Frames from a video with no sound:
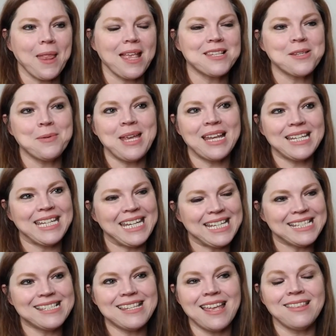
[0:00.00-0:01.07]
So we had a
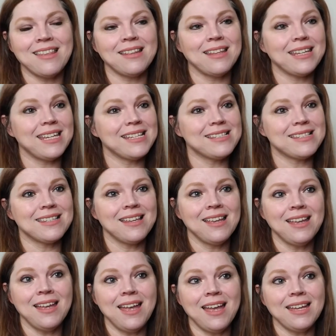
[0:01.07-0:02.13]
kiss and then the kiss
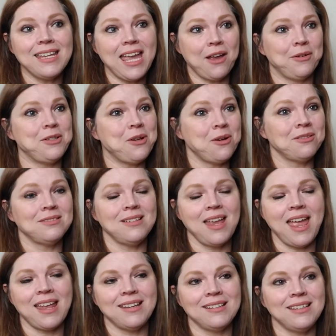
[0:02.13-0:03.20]
carried on
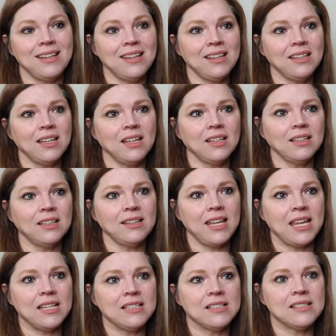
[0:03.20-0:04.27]
and
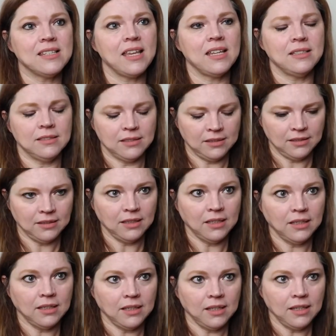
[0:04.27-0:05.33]
things and
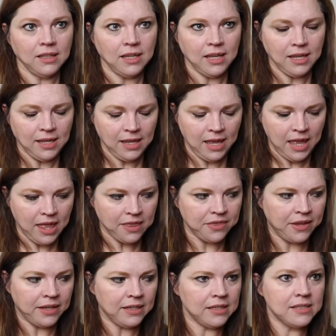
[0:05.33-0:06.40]

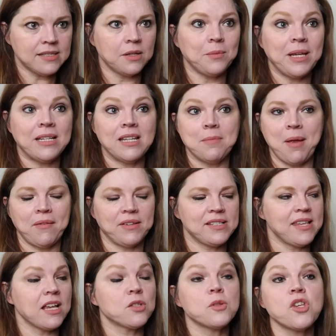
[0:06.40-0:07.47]
things and we ended up having
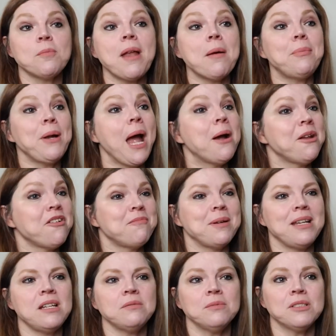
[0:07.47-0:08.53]
sex, which I'm not proud of,
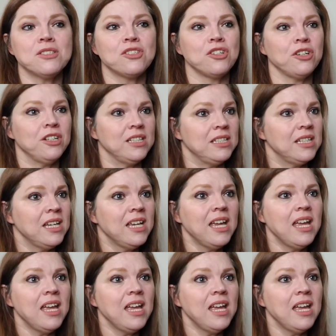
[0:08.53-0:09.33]
but it was good